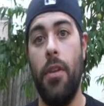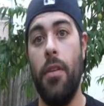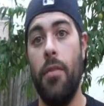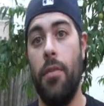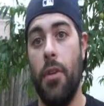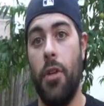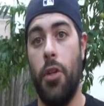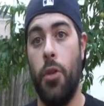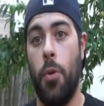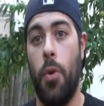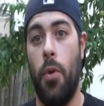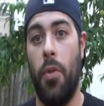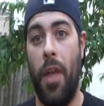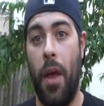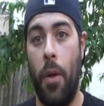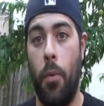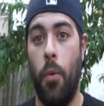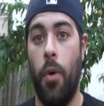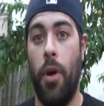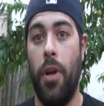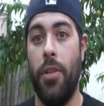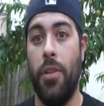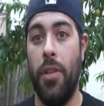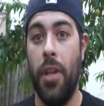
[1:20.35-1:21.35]
individual
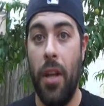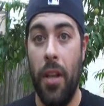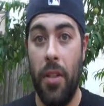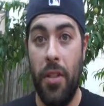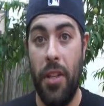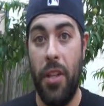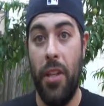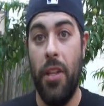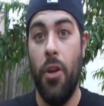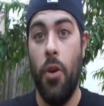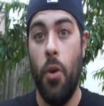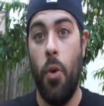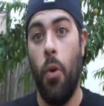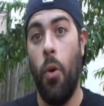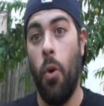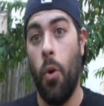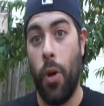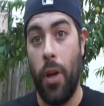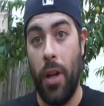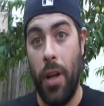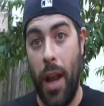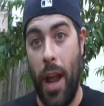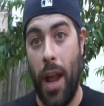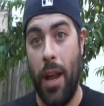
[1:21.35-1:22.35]
that was the
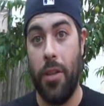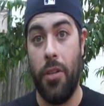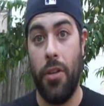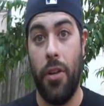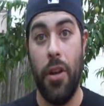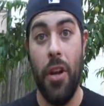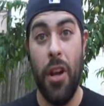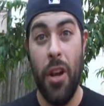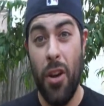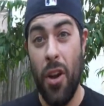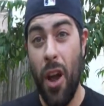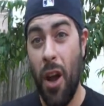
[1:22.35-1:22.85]
organizer,